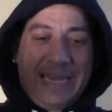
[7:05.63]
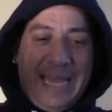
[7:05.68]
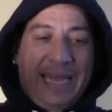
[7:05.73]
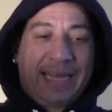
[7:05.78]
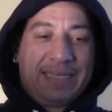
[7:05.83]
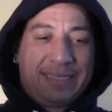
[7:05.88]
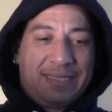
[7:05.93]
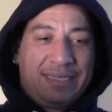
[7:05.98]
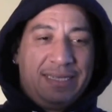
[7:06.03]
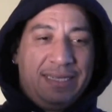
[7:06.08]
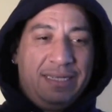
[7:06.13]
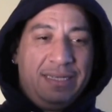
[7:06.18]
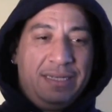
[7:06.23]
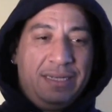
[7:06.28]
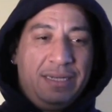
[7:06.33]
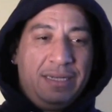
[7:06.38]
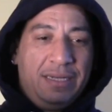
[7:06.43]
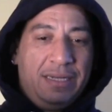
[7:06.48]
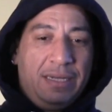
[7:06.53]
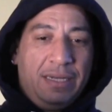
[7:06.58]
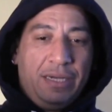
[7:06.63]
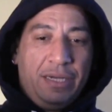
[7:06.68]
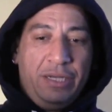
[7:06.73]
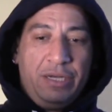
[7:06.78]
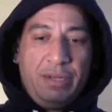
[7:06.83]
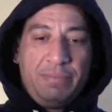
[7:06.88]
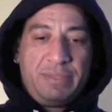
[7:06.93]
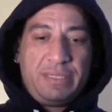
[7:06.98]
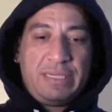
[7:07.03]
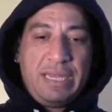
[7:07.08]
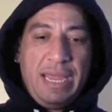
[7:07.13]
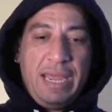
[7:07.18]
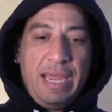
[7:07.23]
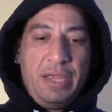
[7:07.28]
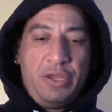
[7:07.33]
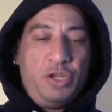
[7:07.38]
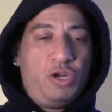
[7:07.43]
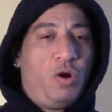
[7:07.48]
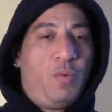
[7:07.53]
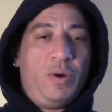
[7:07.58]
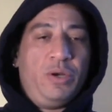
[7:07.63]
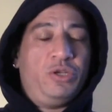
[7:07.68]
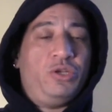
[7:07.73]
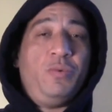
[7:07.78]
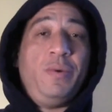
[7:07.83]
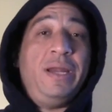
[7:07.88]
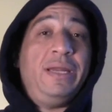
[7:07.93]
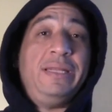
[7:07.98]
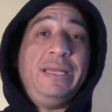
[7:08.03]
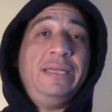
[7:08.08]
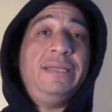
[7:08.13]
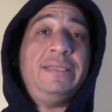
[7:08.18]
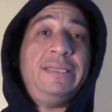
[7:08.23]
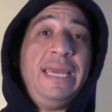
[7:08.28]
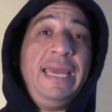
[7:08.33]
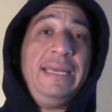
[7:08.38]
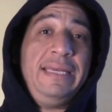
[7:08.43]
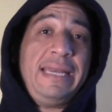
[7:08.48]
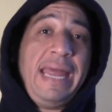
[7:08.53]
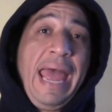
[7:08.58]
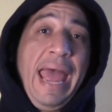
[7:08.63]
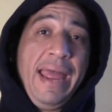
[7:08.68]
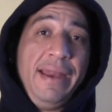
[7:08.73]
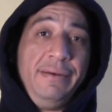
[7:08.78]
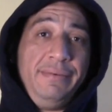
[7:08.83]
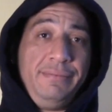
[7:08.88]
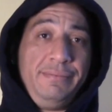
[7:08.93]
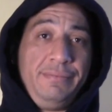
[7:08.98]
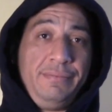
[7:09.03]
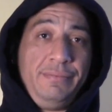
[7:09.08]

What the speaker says: legacy. You know what I'm saying? You don't want to do anything to taint that.